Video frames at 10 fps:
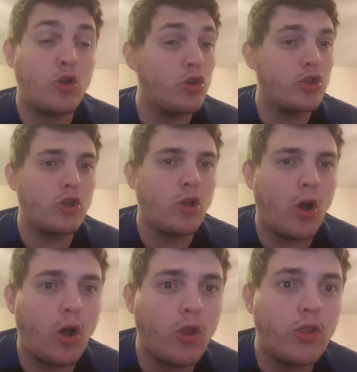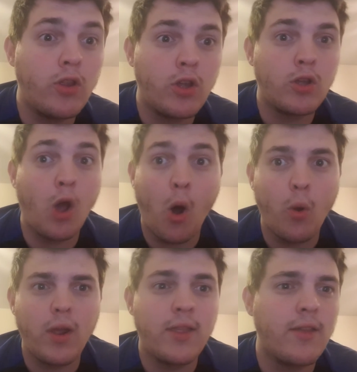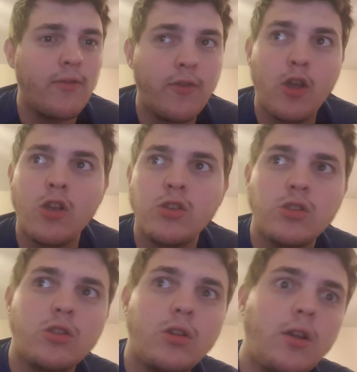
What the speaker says: could they got the goal in the first